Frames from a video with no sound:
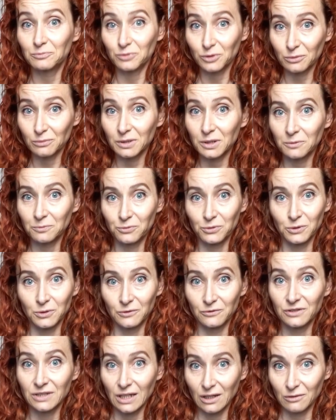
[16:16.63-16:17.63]
probably
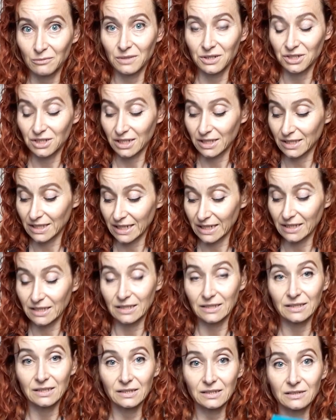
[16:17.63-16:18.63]
proves how much I like
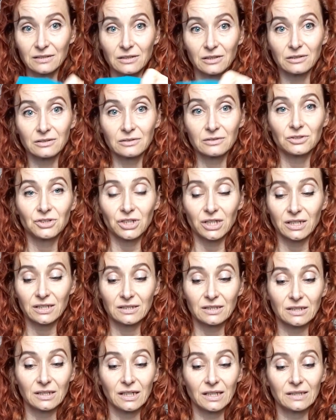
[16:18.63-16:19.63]
it. This is cotton
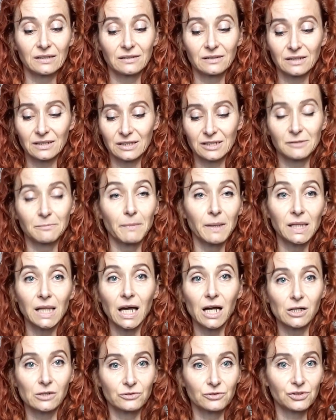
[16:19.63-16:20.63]
jersey and it's
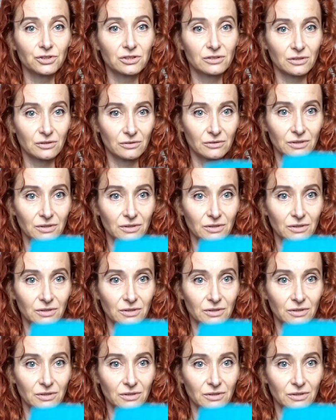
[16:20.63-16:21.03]
melange, so